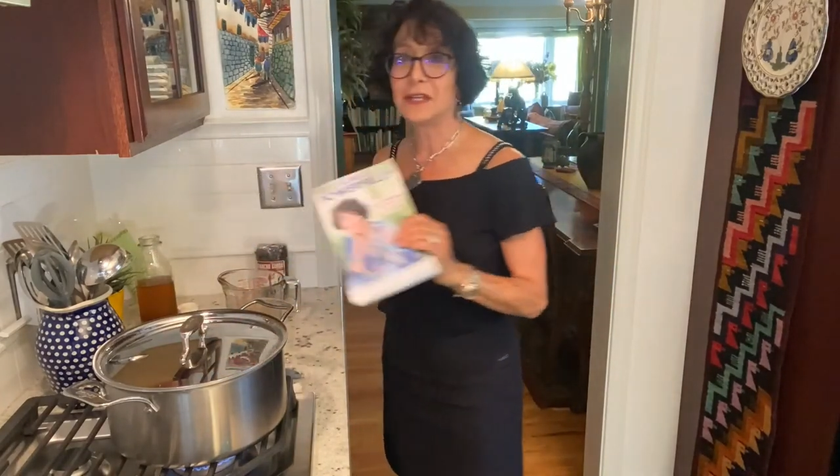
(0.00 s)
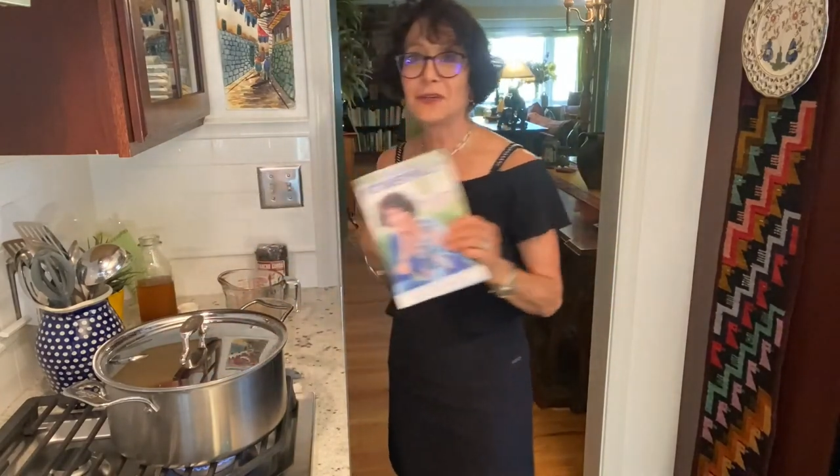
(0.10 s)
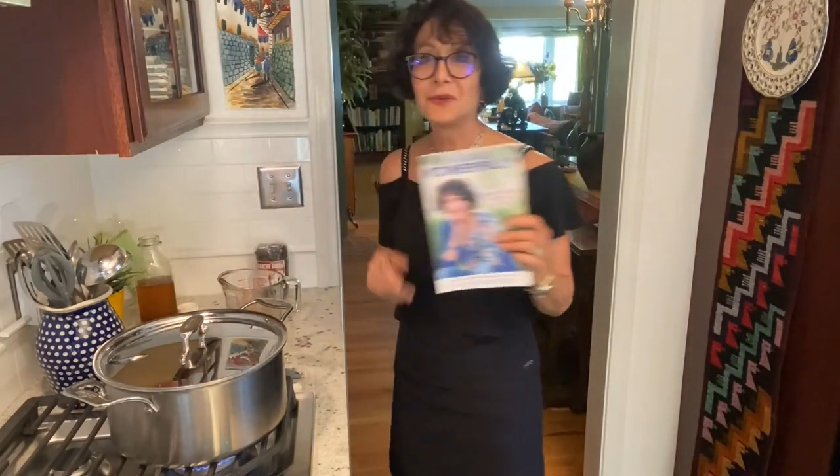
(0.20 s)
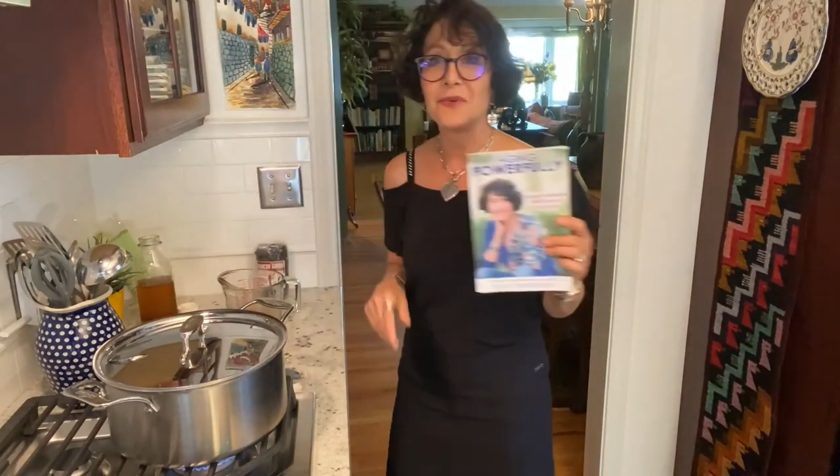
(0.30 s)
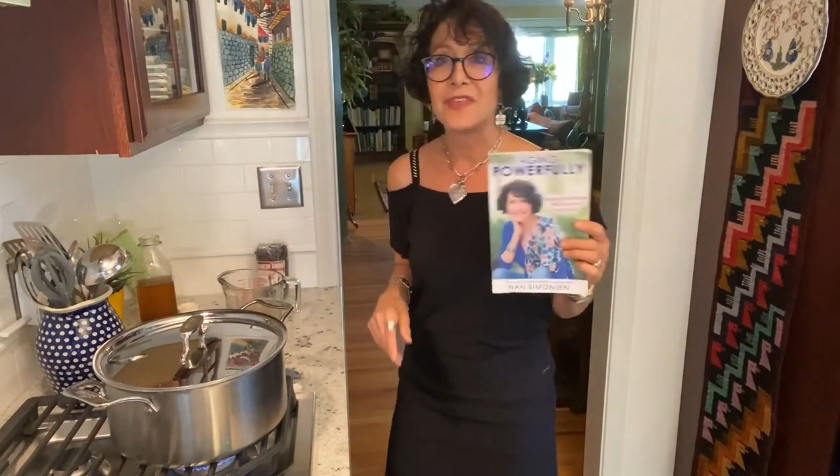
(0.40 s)

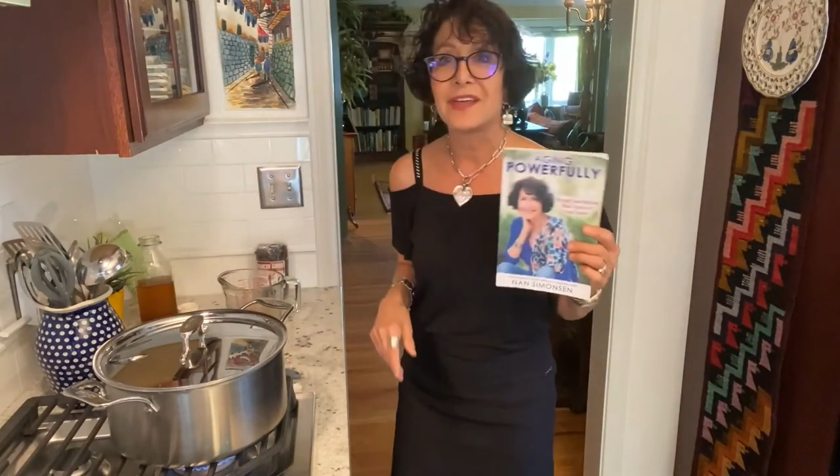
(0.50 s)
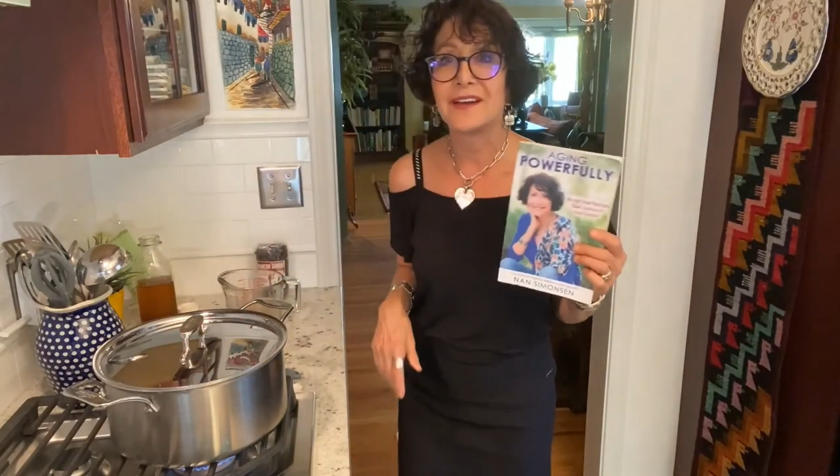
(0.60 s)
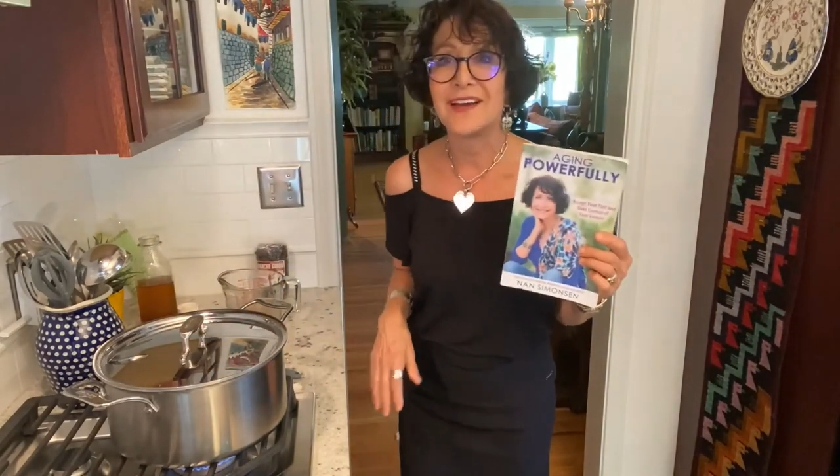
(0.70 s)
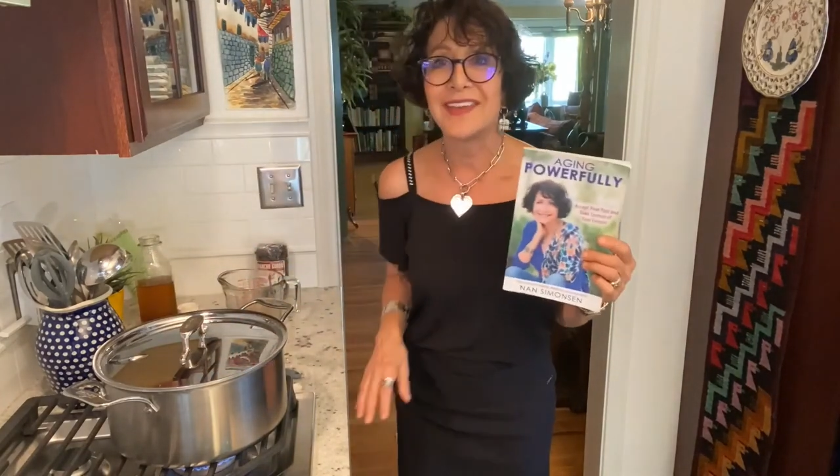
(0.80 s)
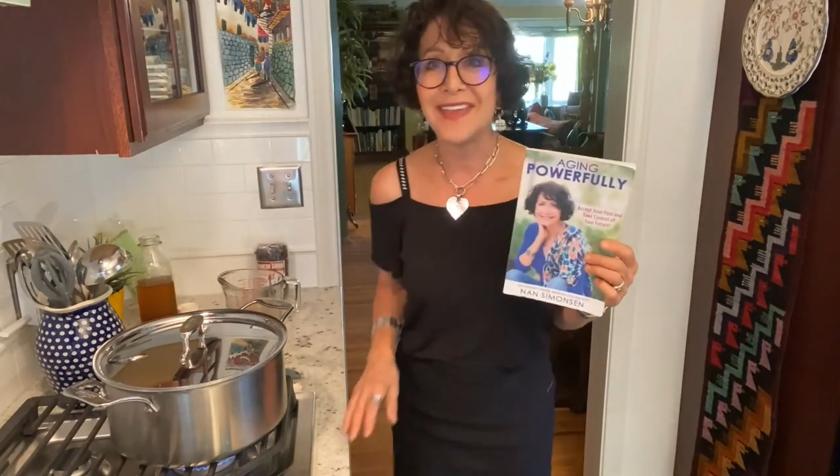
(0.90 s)
you that
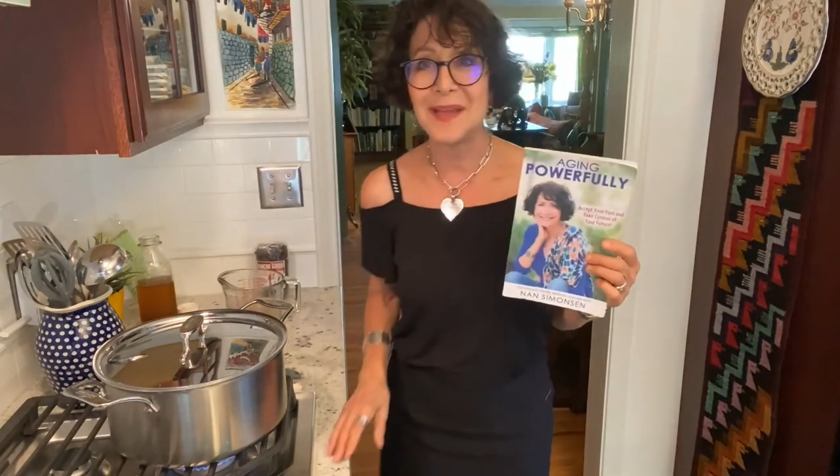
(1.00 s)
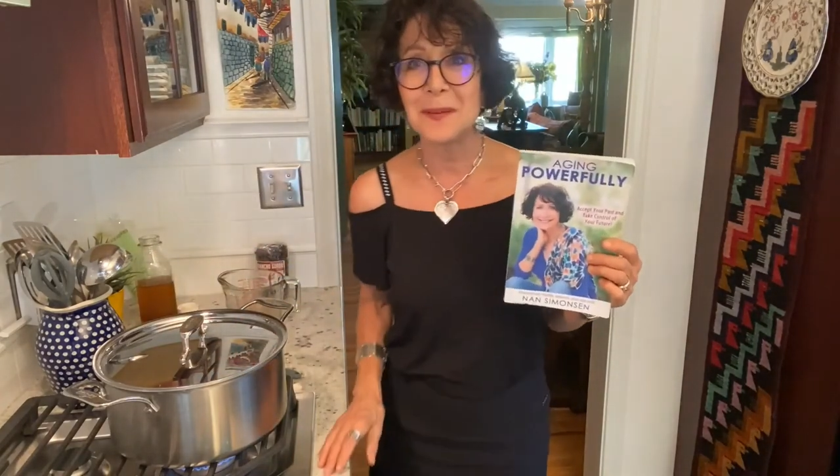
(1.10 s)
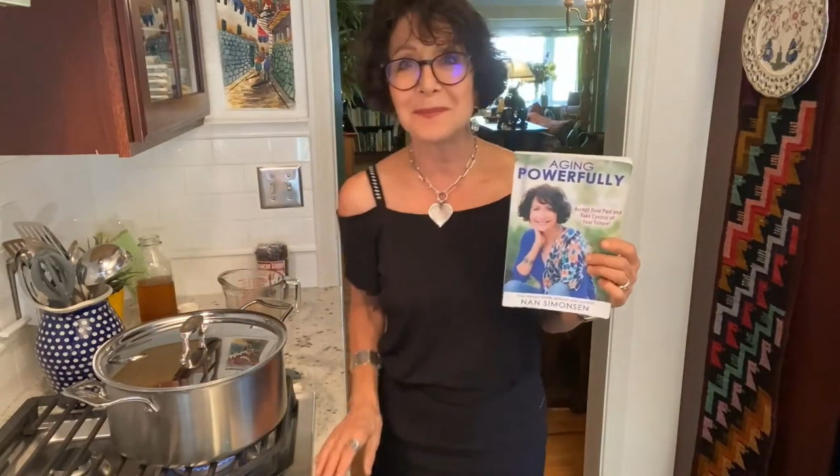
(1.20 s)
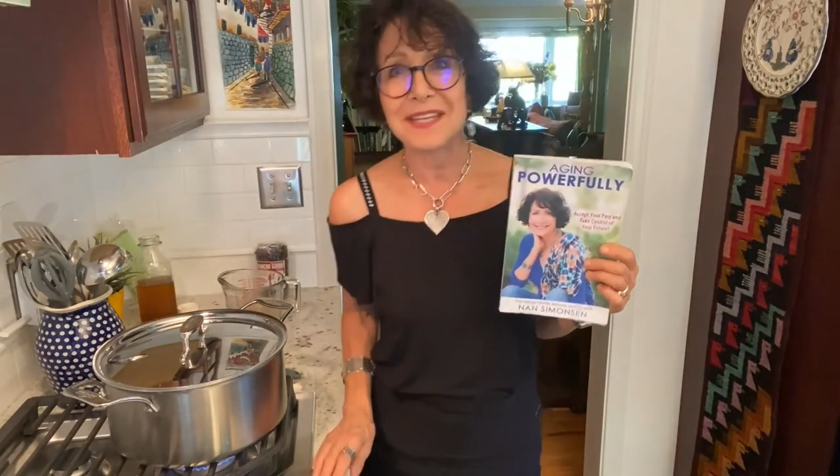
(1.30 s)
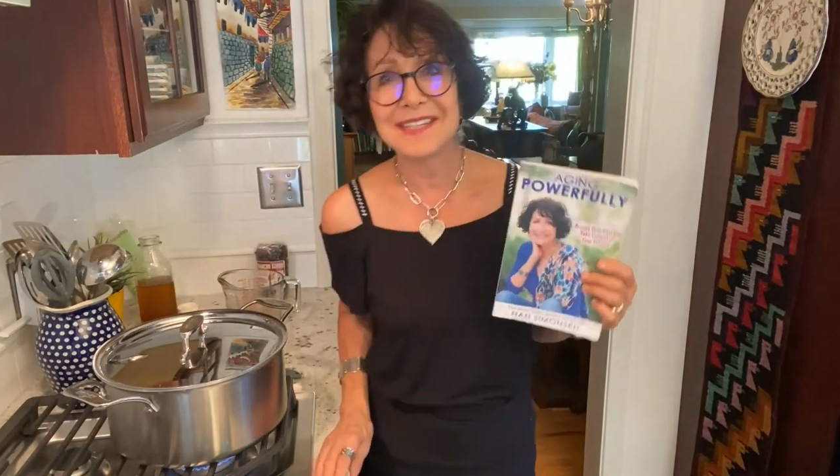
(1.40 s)
I
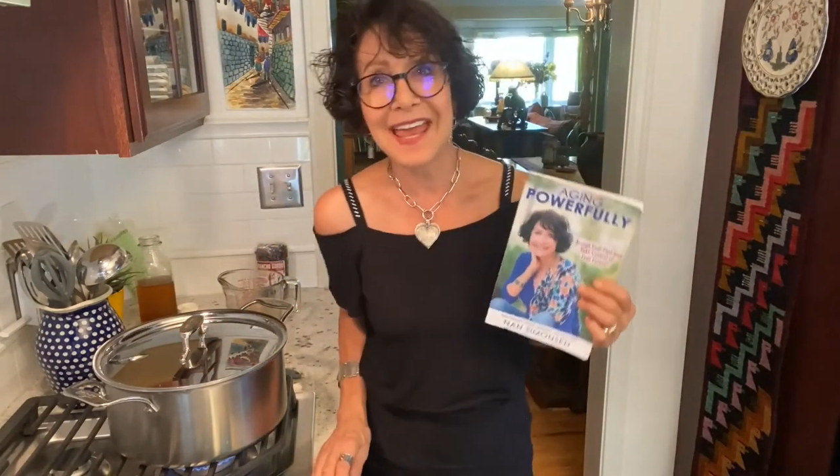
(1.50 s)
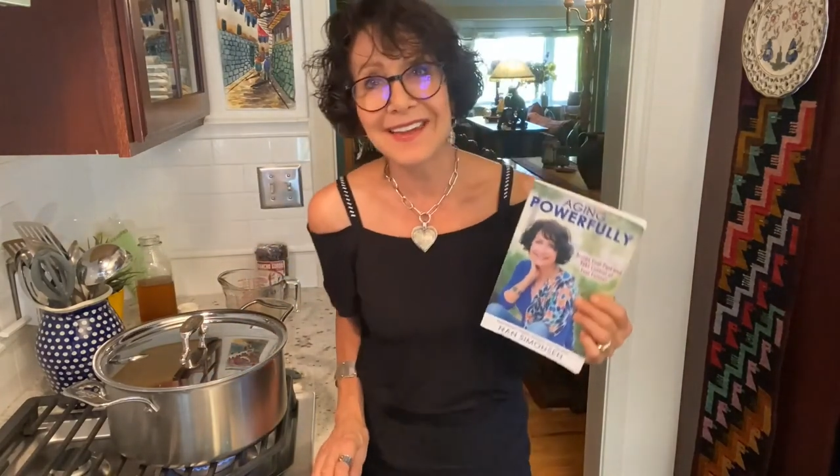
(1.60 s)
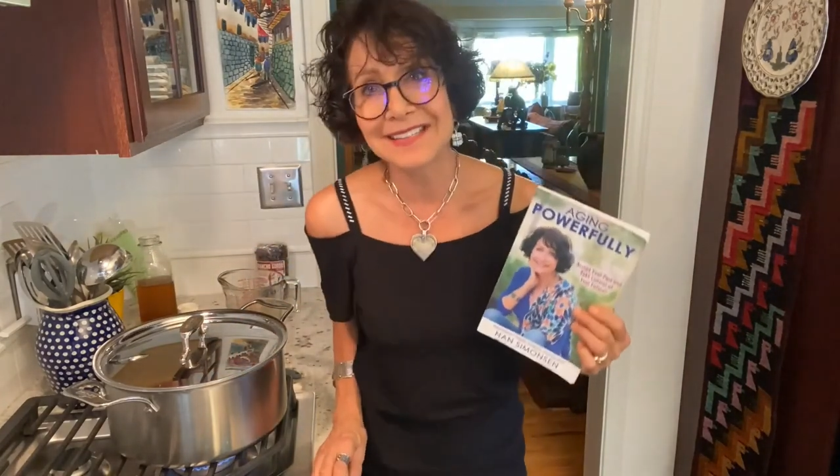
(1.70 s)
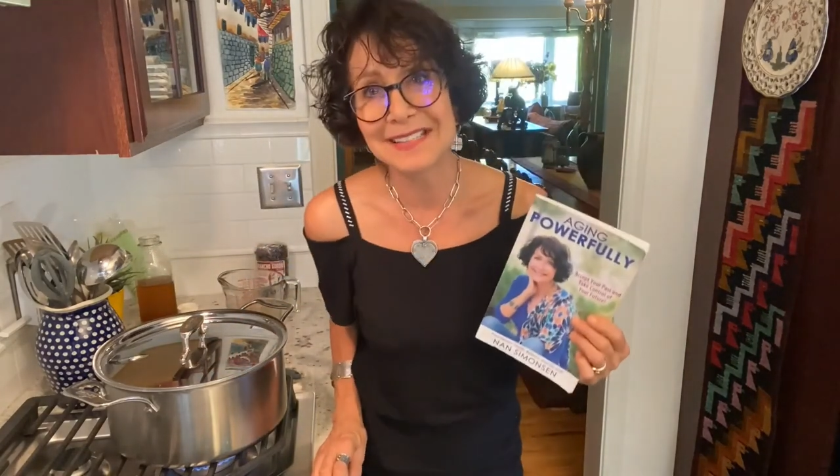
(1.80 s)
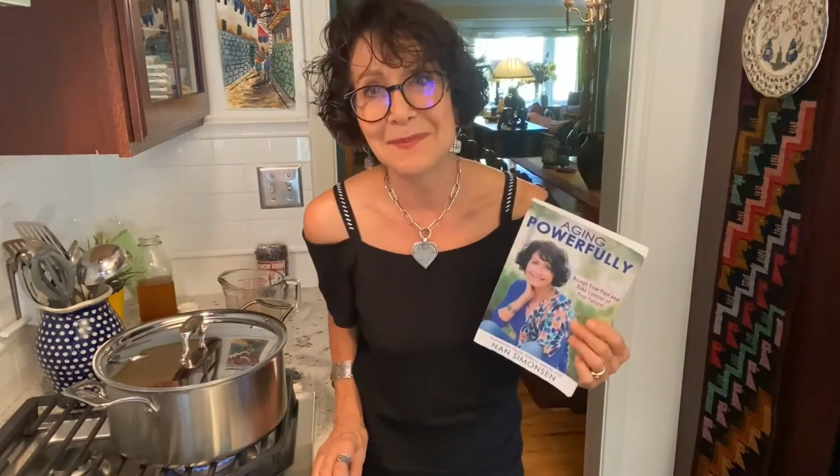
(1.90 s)
am
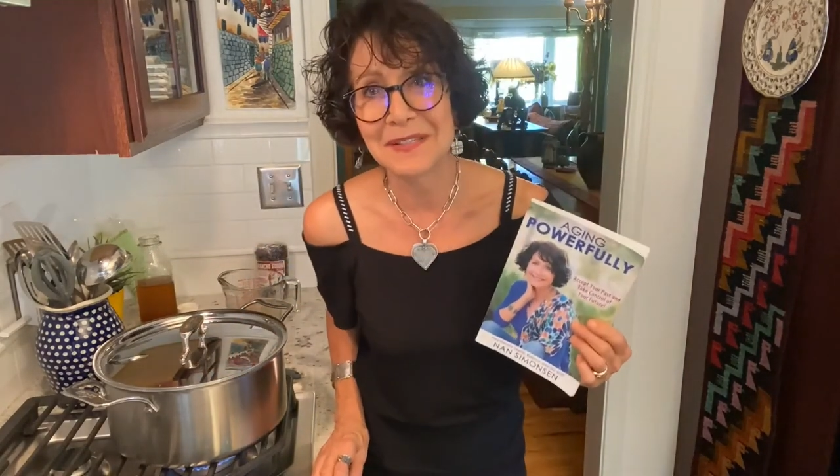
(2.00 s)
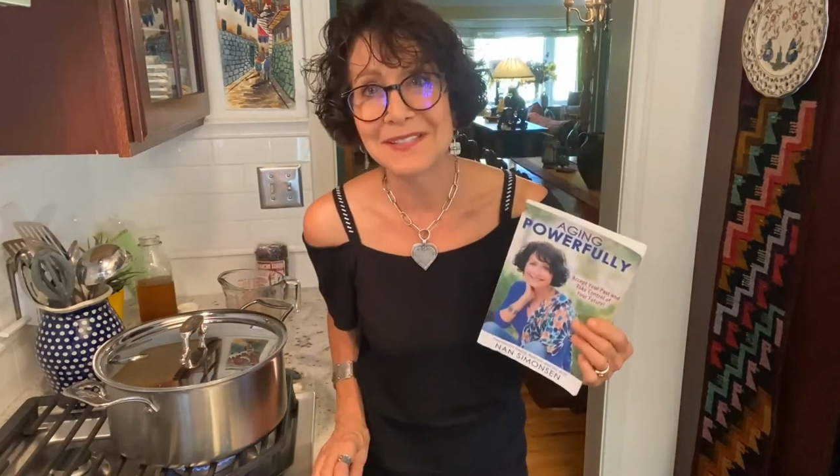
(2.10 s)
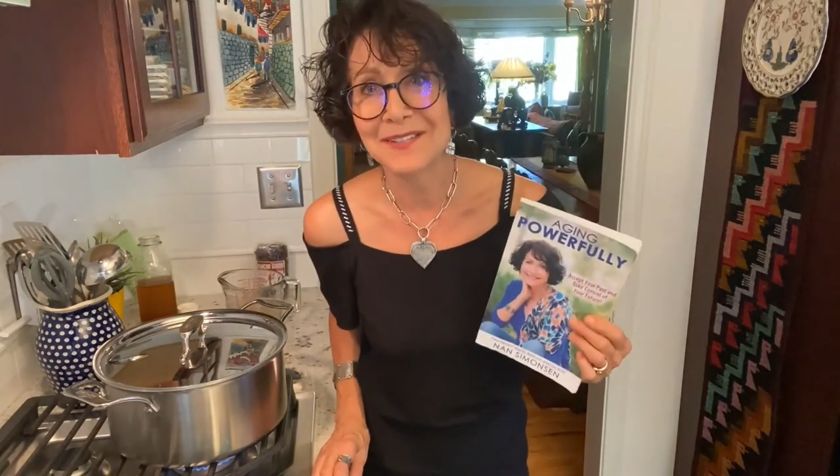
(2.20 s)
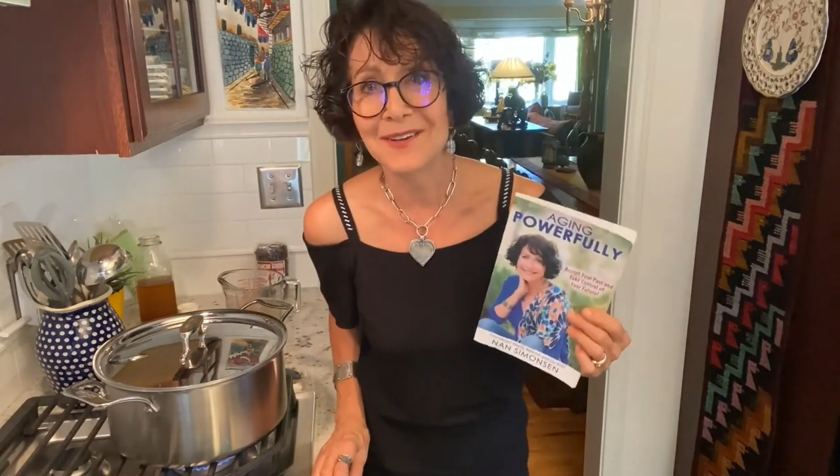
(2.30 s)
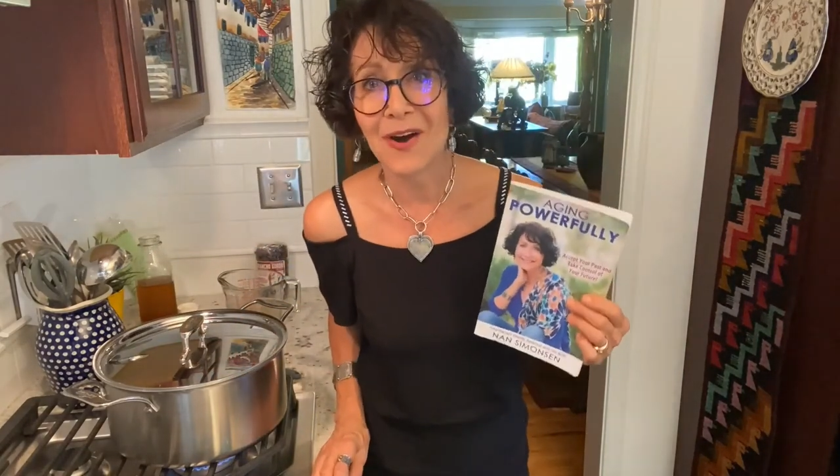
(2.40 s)
Nan
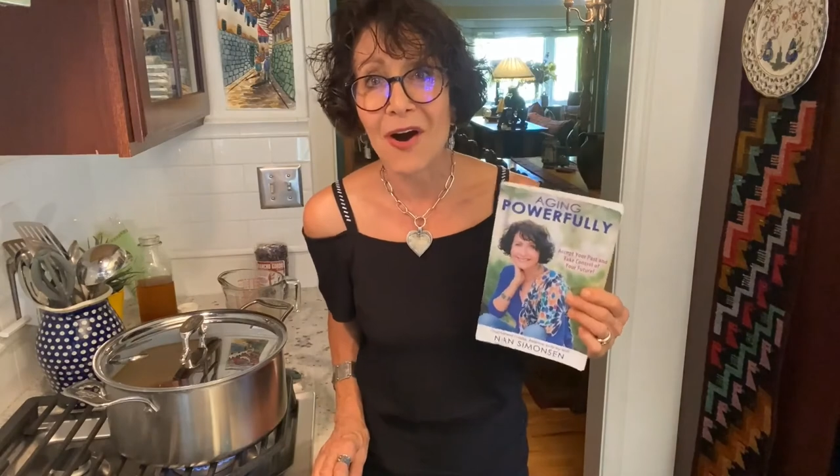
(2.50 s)
Simonsen,